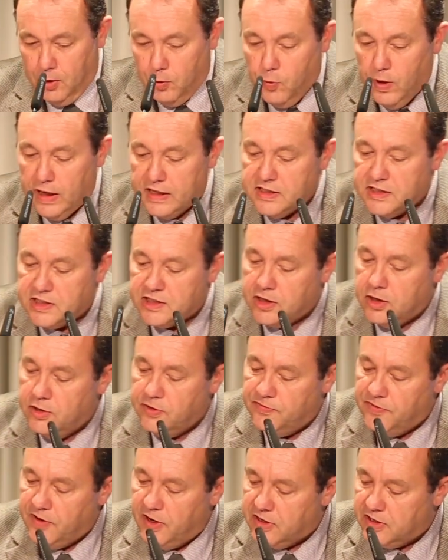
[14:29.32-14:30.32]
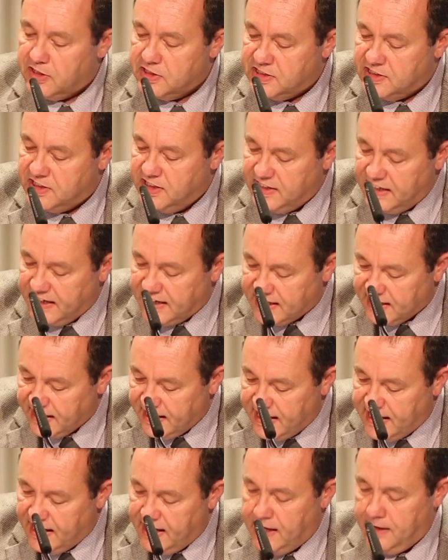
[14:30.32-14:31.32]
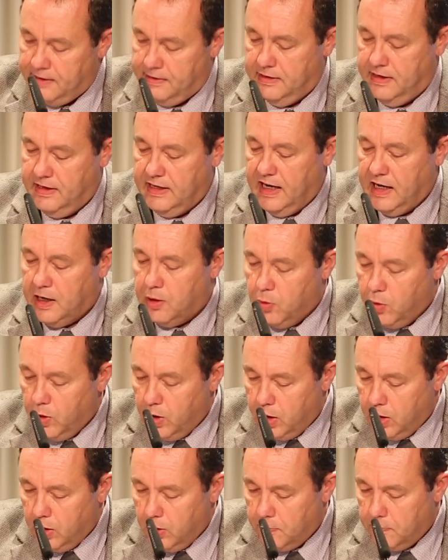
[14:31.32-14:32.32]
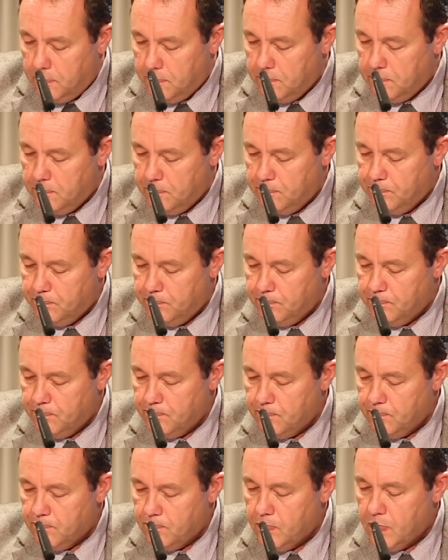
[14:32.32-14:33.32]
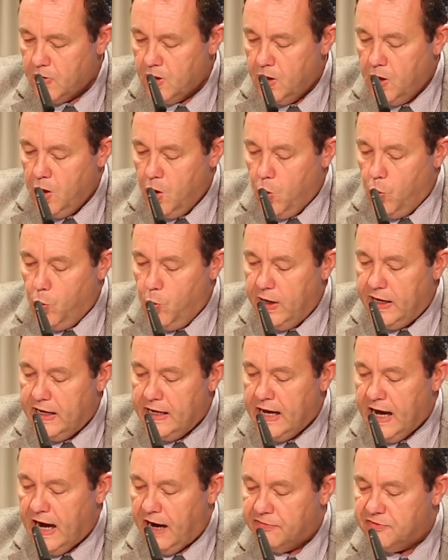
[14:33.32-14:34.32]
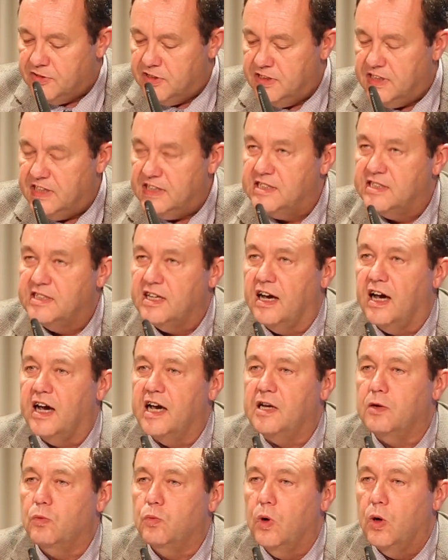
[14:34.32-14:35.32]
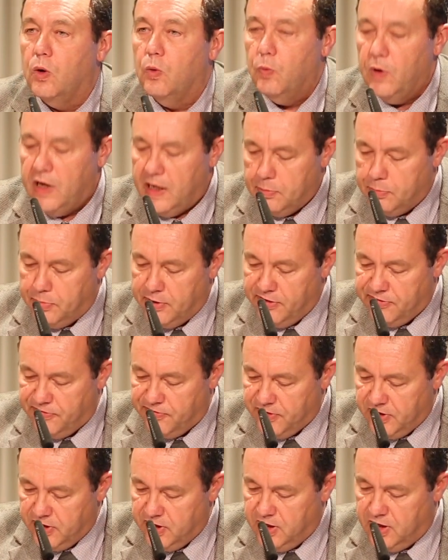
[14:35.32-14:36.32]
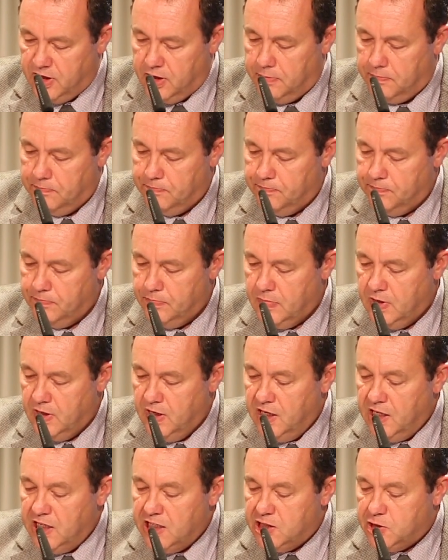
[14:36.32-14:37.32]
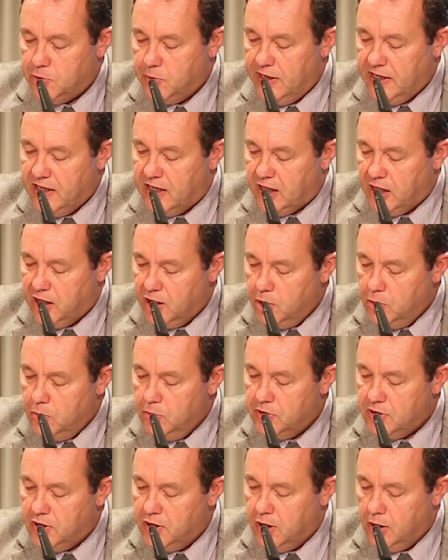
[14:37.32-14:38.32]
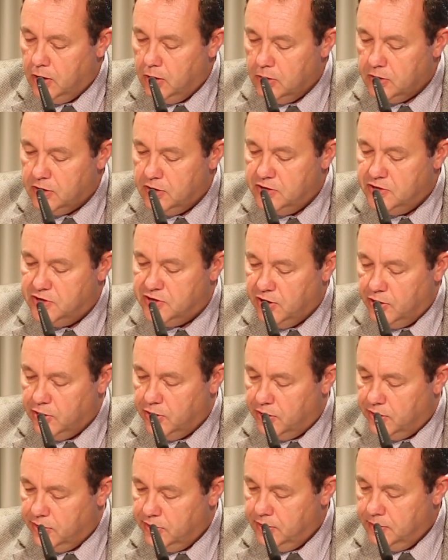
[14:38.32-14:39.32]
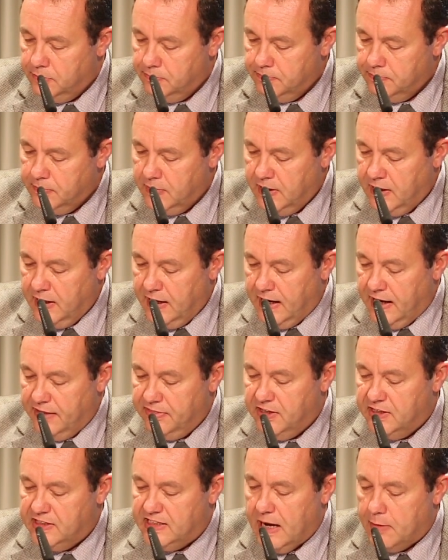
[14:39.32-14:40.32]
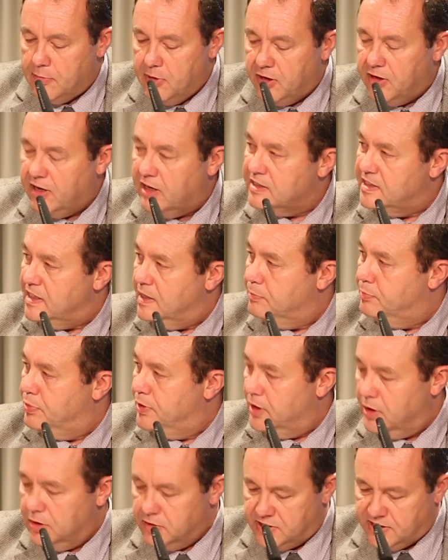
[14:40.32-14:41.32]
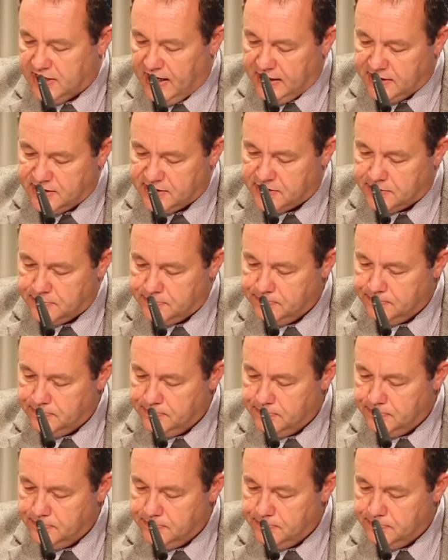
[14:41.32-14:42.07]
went so far as to declare, and I quote, "We have to decide what we prefer, to include Golden Dawn in the democratic process